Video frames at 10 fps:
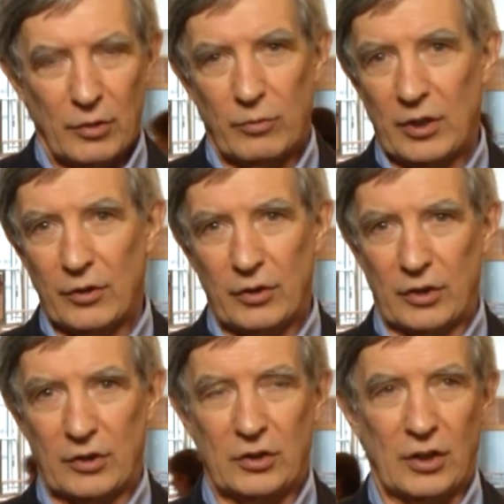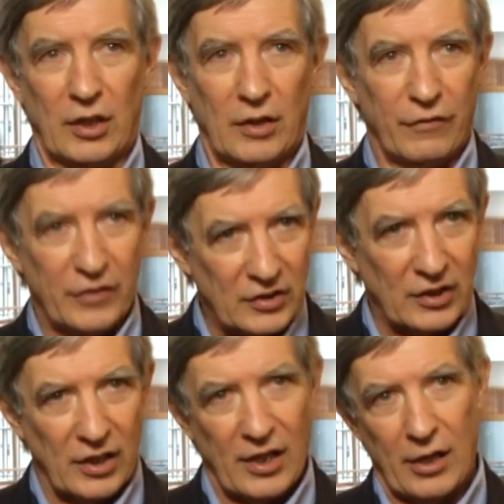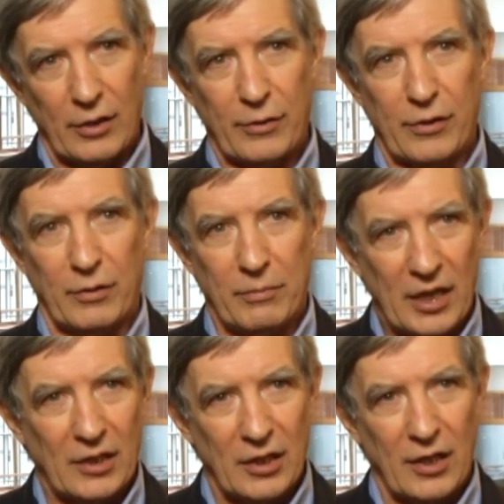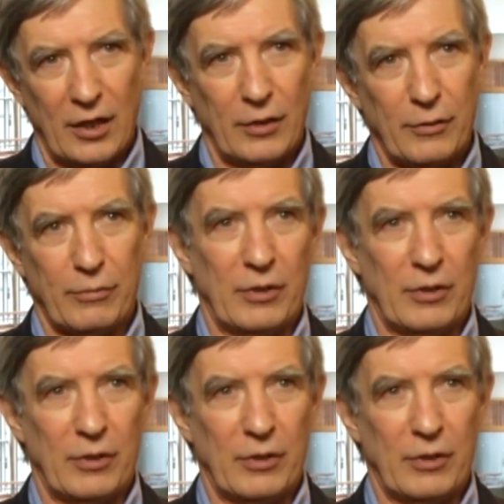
We look at physical health and mental health,